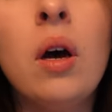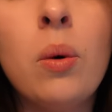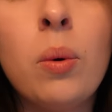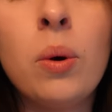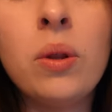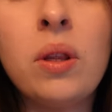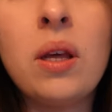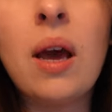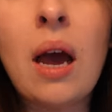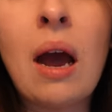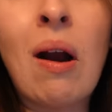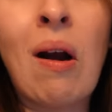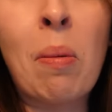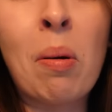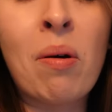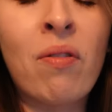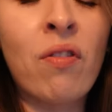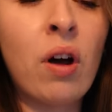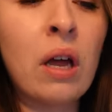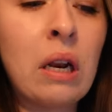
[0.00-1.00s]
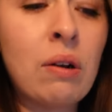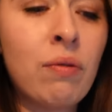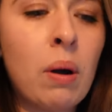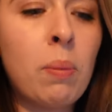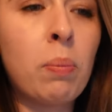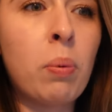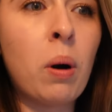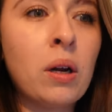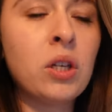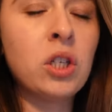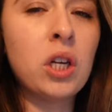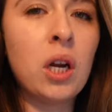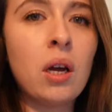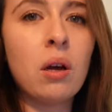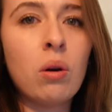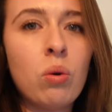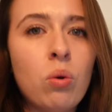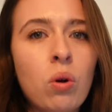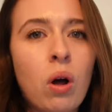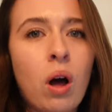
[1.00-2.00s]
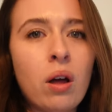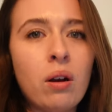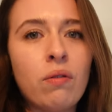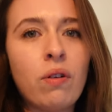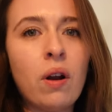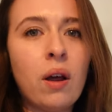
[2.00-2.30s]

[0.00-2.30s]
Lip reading: with the Airwrap, I find if I brush it, it all kind of